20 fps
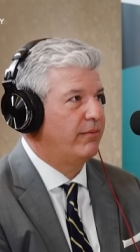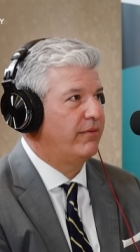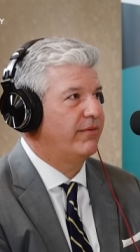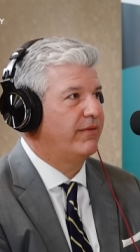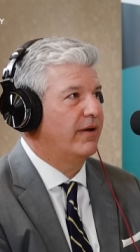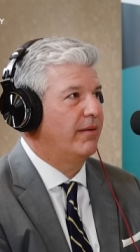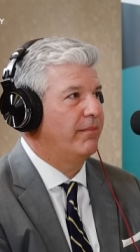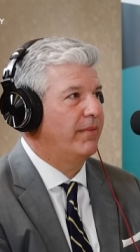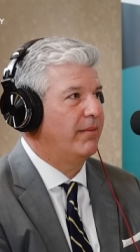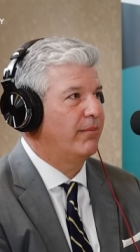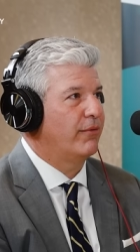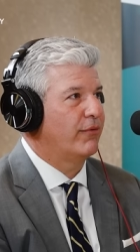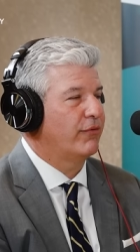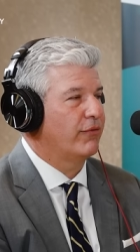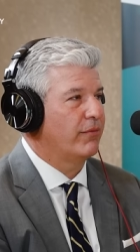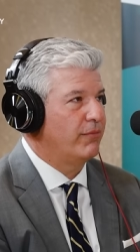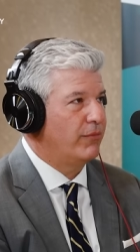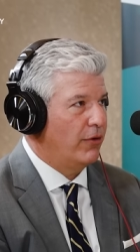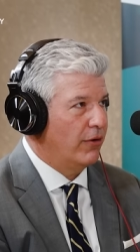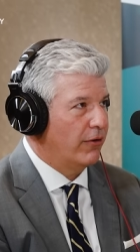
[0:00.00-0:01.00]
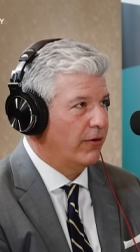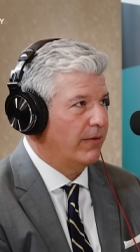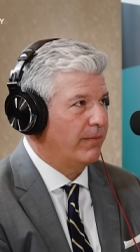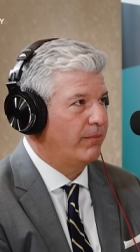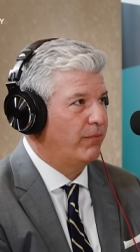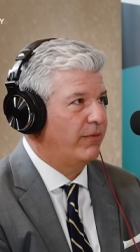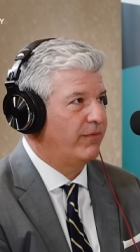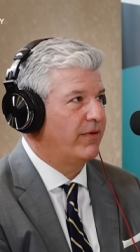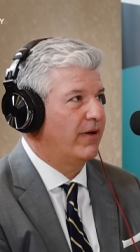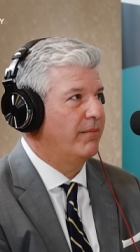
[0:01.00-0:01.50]
We've got members from Europe.
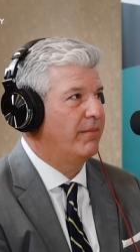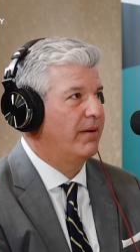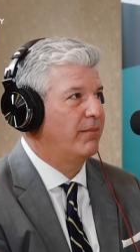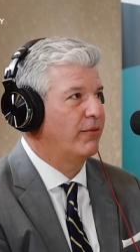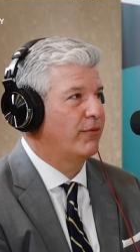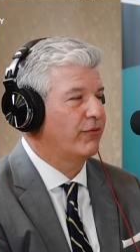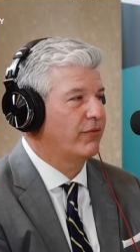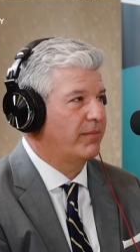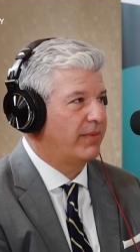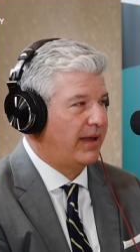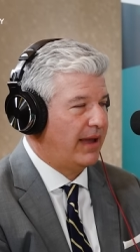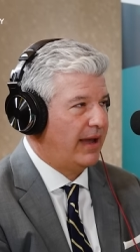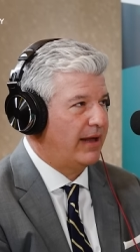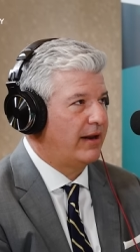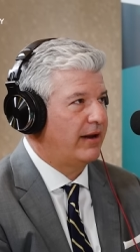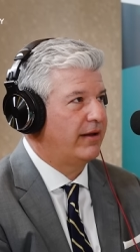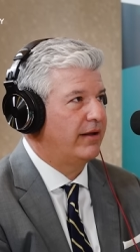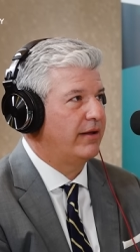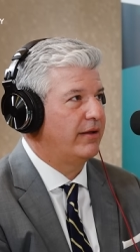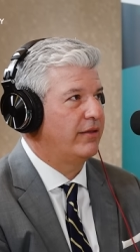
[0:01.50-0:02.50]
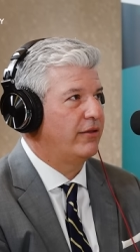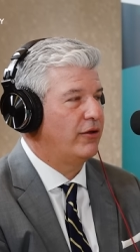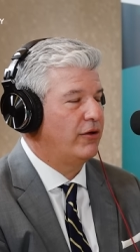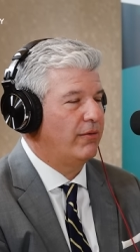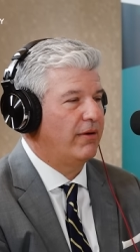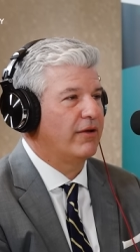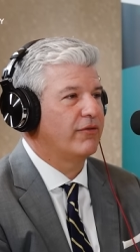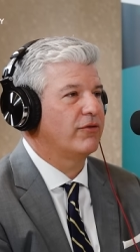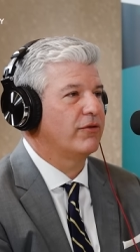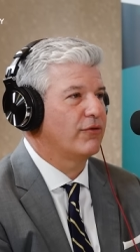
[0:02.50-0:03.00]
We've got members from Canada, the
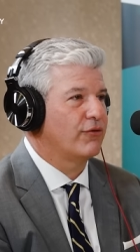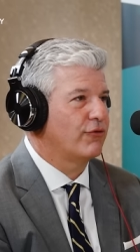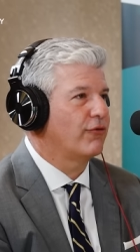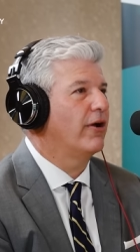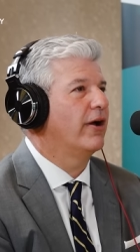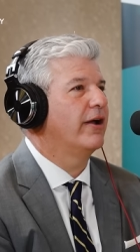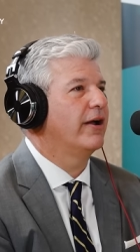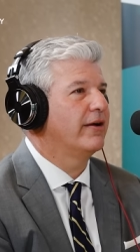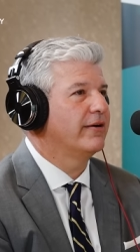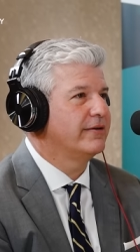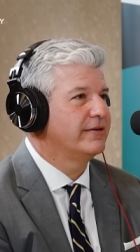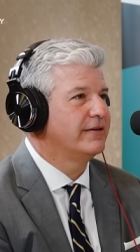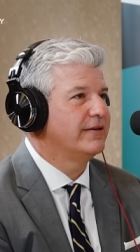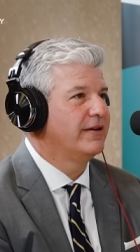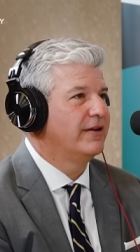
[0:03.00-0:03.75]
US and Australia. Yeah.